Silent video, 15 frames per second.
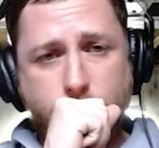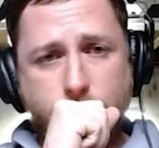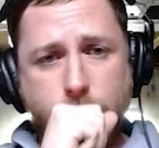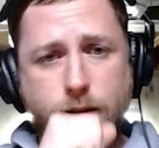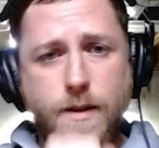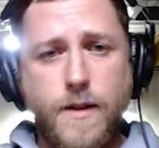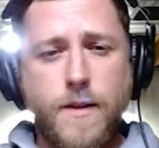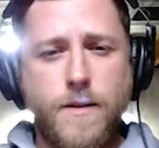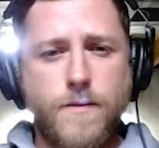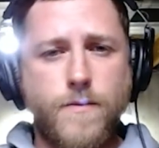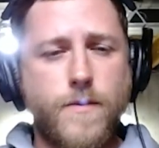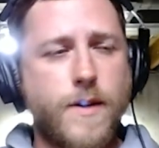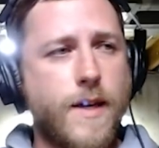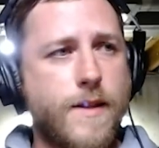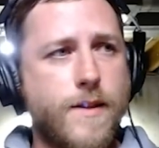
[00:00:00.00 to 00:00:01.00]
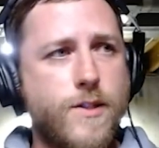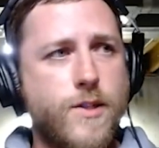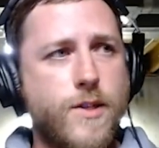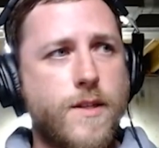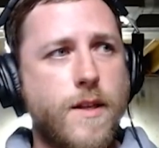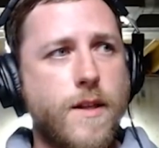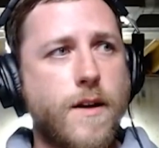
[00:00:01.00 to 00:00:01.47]
but we get the
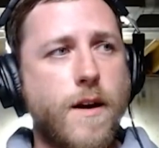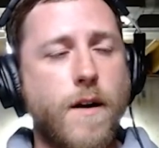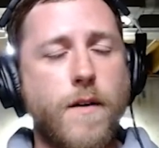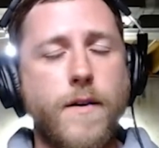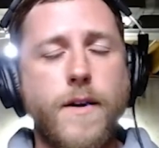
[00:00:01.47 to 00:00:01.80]
gist of the card.